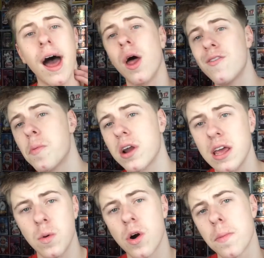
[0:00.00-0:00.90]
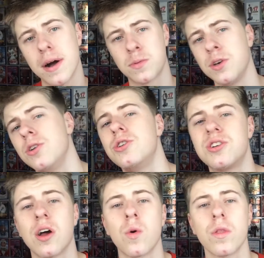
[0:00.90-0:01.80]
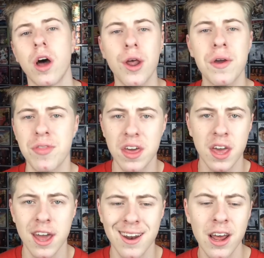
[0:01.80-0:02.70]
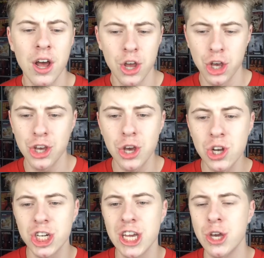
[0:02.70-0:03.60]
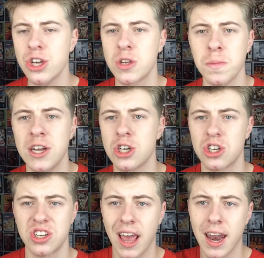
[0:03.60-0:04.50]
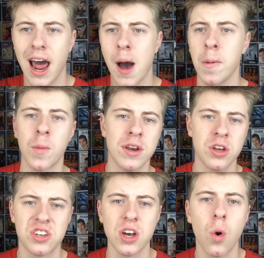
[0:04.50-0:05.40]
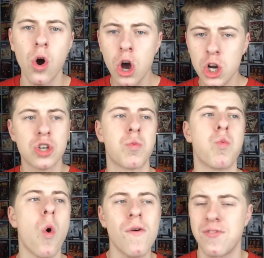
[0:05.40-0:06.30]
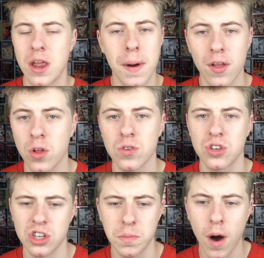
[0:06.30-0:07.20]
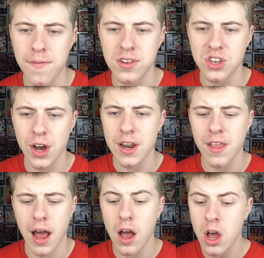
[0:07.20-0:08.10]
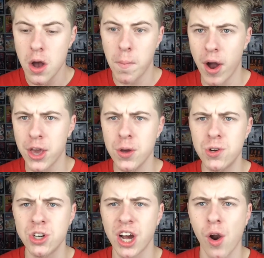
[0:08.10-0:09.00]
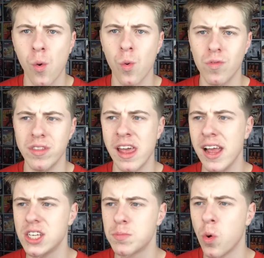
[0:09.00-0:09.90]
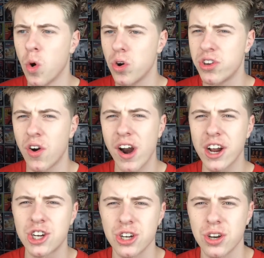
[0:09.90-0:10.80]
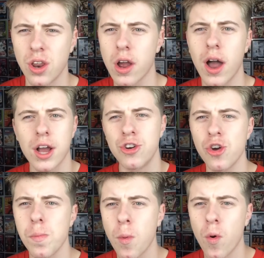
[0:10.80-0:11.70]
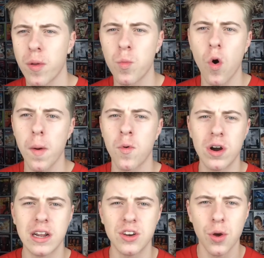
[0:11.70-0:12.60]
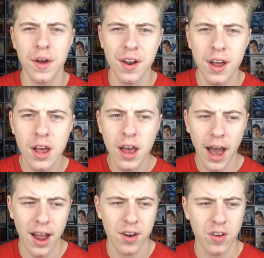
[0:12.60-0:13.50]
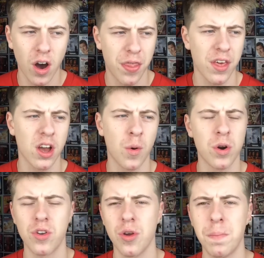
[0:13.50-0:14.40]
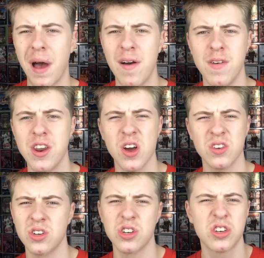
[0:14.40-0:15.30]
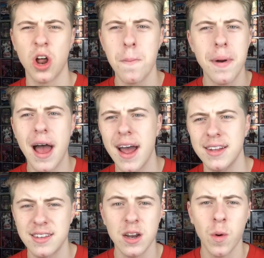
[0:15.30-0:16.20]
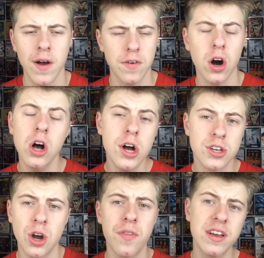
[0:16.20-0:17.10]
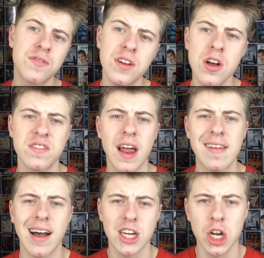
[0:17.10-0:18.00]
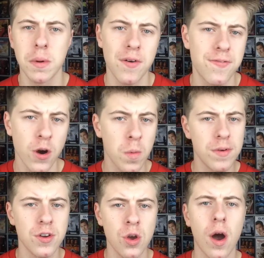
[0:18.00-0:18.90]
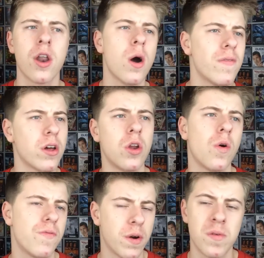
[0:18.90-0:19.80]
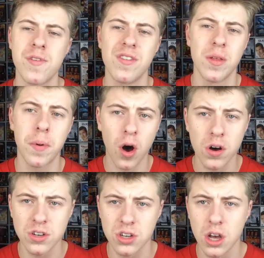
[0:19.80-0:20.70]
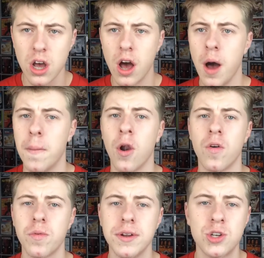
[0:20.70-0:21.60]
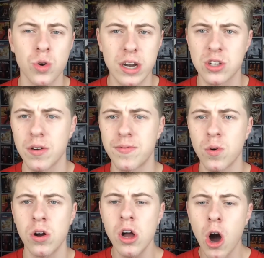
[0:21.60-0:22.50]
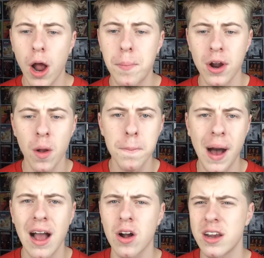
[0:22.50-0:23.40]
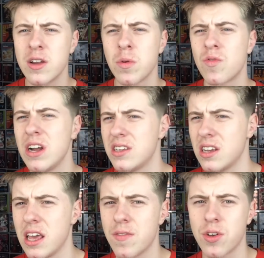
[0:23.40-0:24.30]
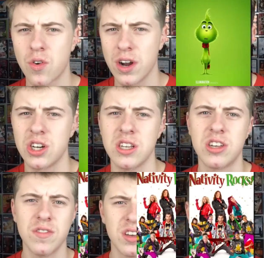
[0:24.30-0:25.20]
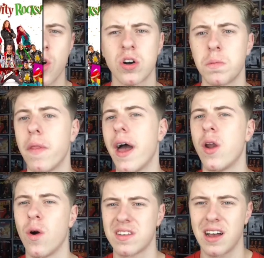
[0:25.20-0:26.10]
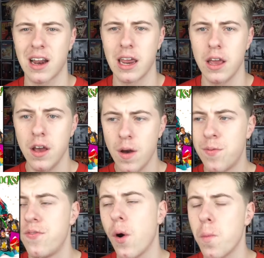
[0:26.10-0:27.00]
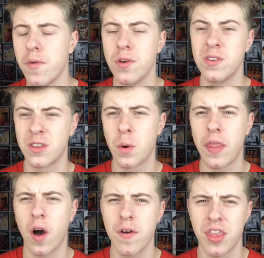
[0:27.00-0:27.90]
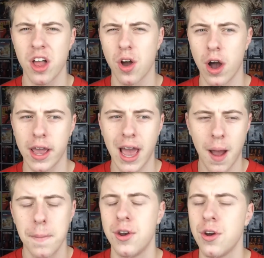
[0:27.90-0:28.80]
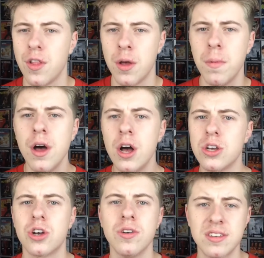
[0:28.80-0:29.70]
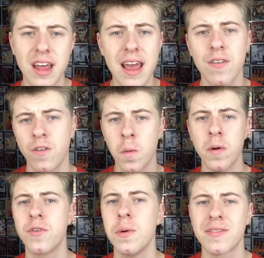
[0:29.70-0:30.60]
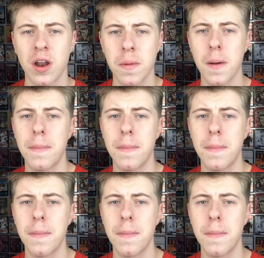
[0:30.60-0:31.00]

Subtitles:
Hello everybody, welcome back to my YouTube channel. Now I know you're thinking, you're usually used to me just sitting at my windowsill, just waffling about nonsense, but I've decided that my YouTube channel needs more direction. Like, I can do more than what I'm already doing, and I think I want to do better videos and just, better editing or whatever. So this video today is actually going to be a film review. I know I've done a lot of film reviews in the past. A lot of you enjoy it, so I thought I'd bring them back. I did one recently of The Grinch and Nativity Rocks, but they're not exactly film reviews in the way that I think I can be doing them. So today's film review is going to be